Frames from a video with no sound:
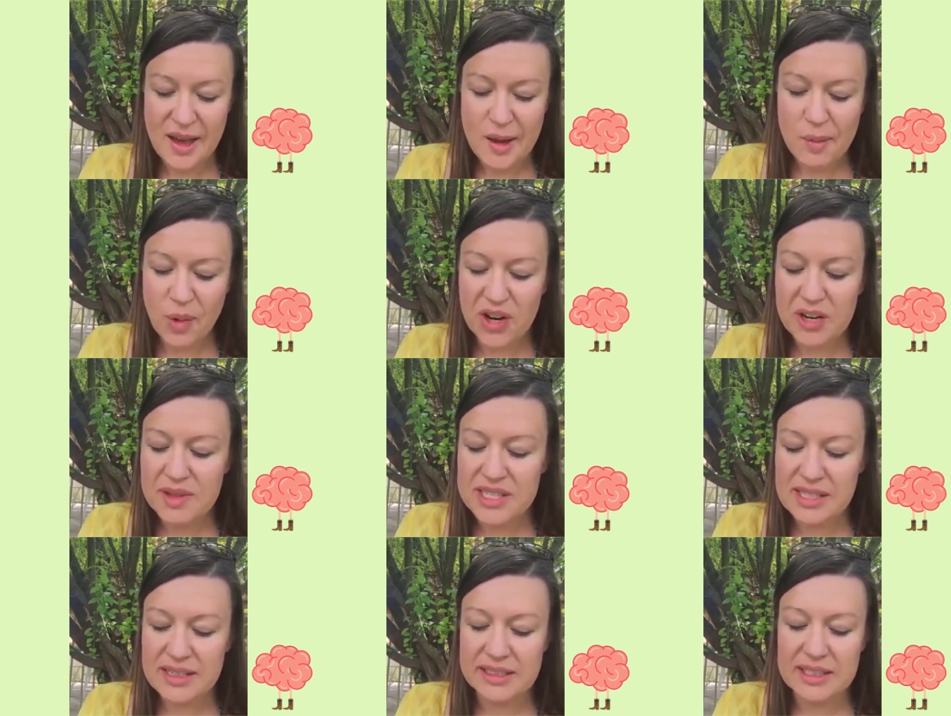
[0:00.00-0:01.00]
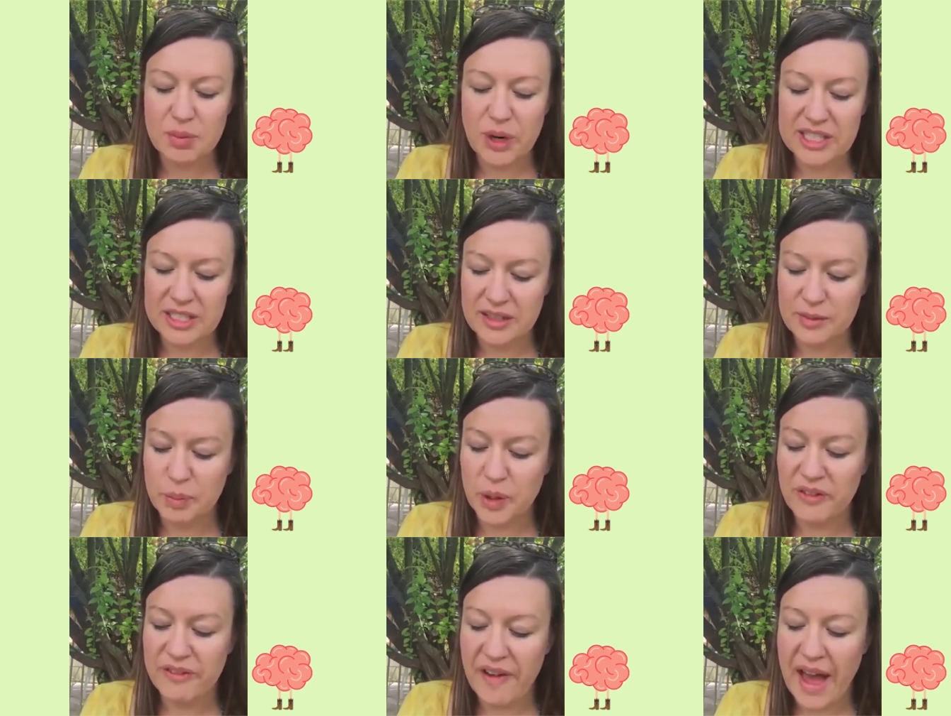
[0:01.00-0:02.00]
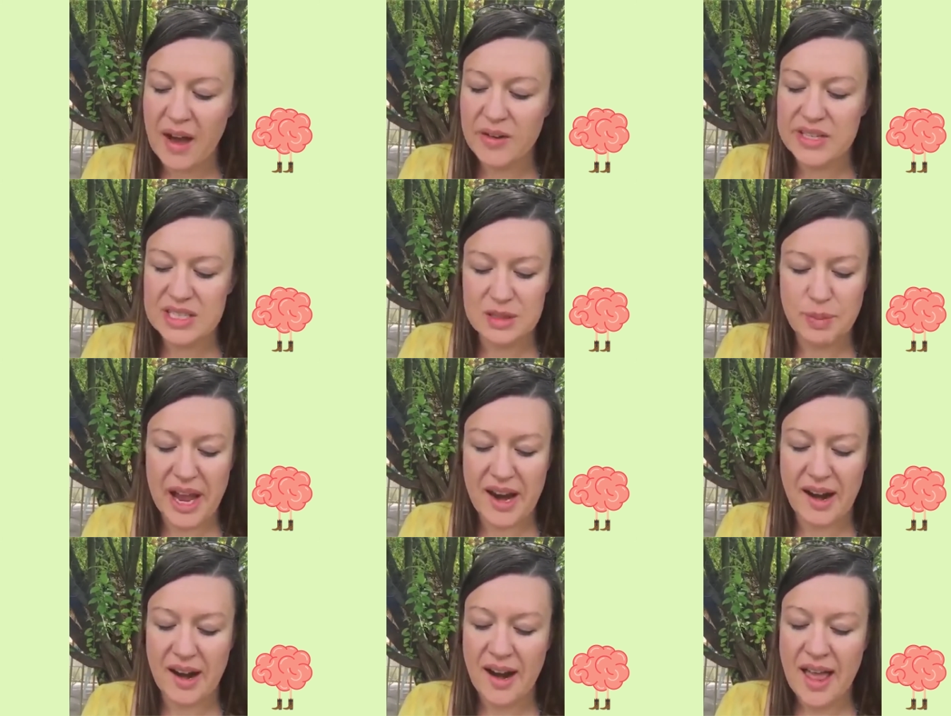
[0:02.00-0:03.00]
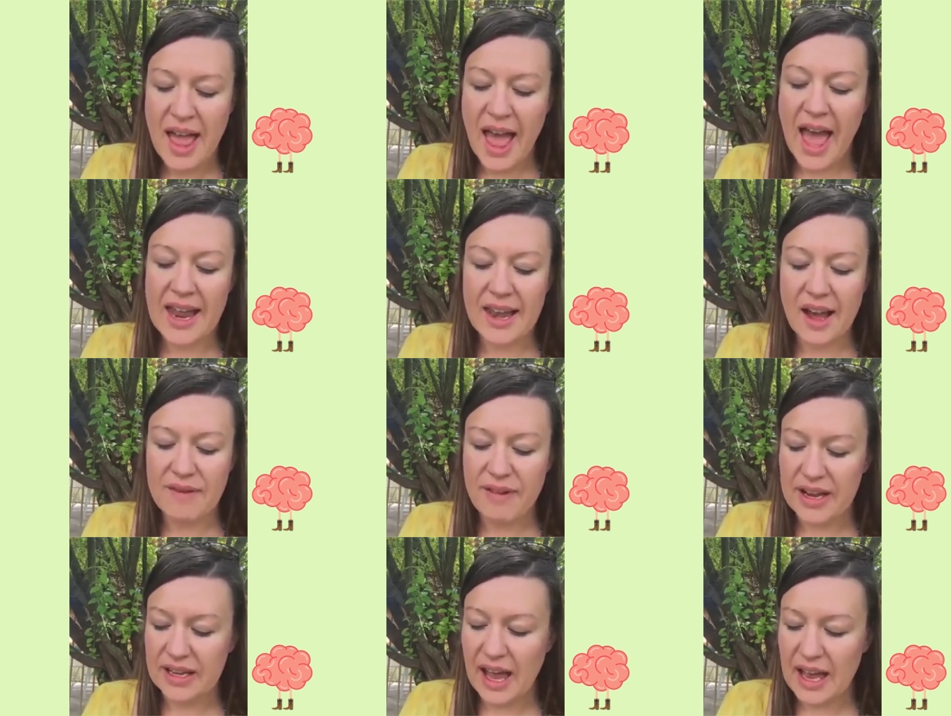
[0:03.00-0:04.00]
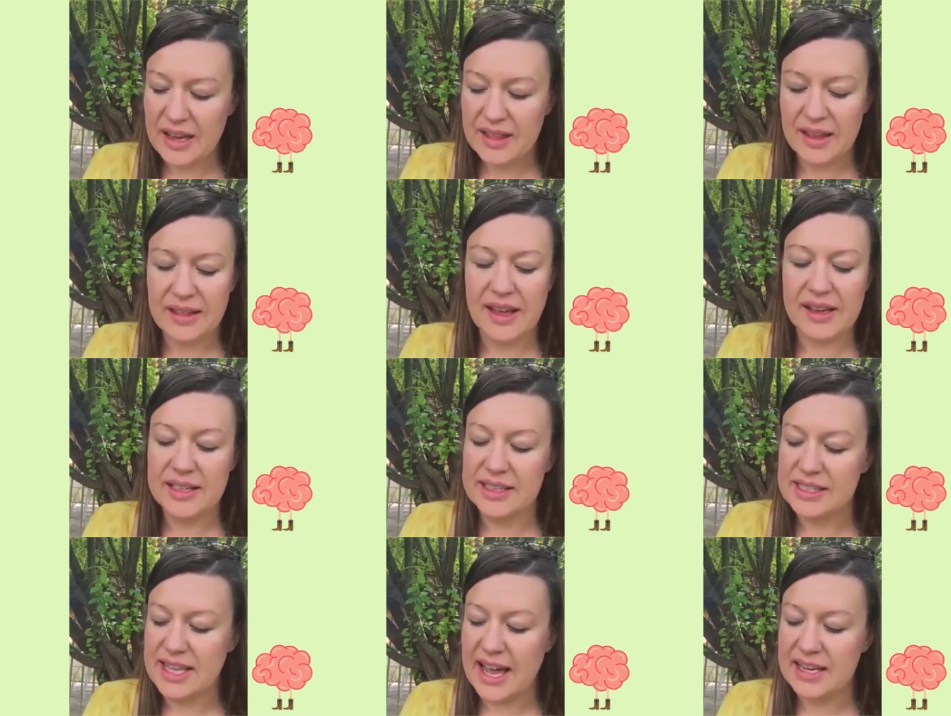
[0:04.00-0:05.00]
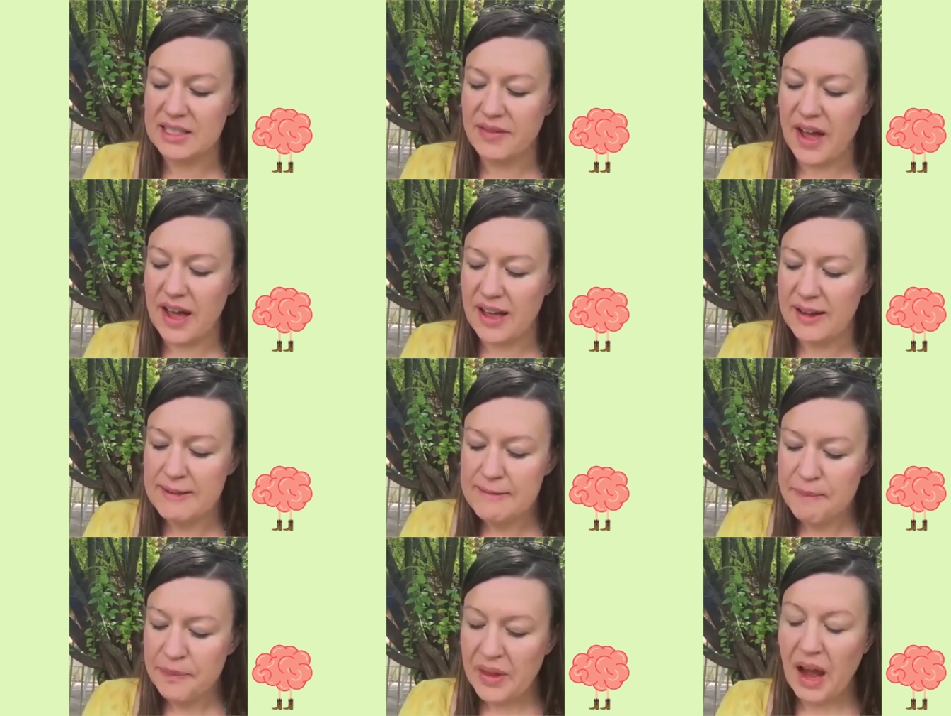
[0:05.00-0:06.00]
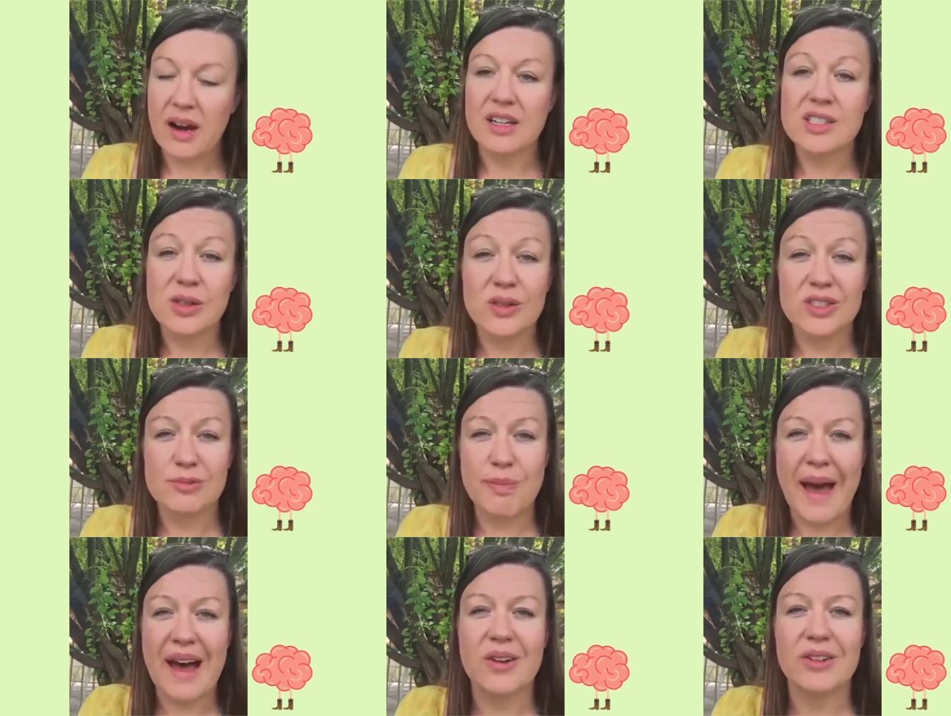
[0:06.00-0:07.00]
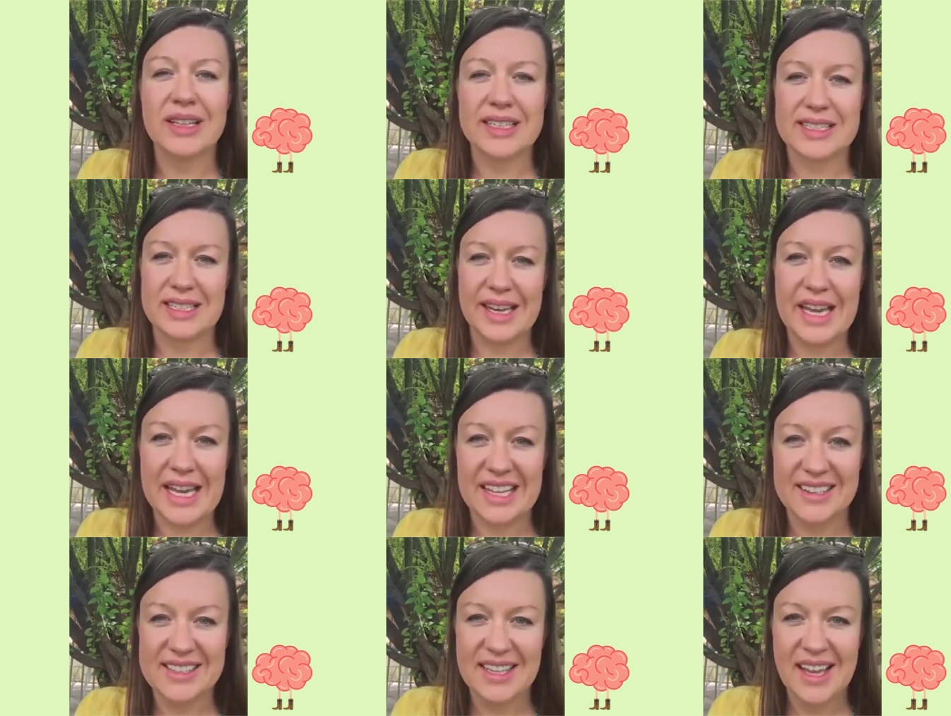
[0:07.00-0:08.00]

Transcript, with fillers: Boredom is an expression of profound despair at not finding anything that can satisfy our soul's boundless needs.